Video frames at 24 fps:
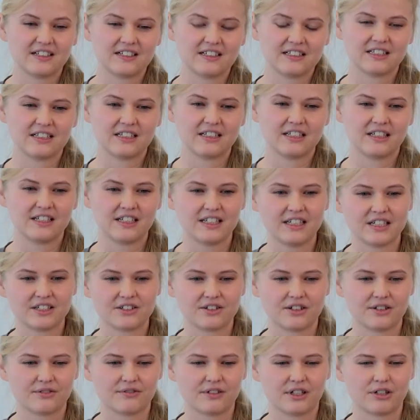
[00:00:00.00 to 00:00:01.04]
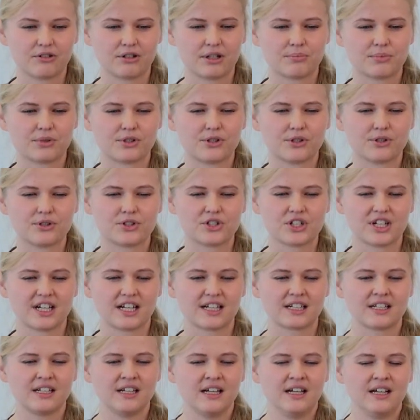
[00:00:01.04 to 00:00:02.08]
year of our
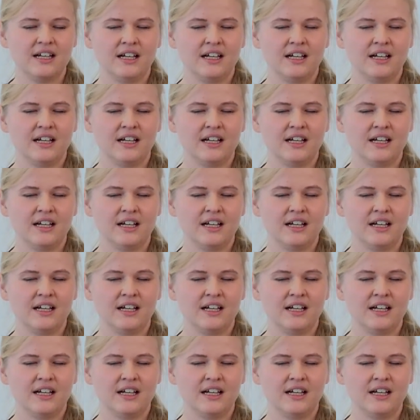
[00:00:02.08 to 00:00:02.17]
project,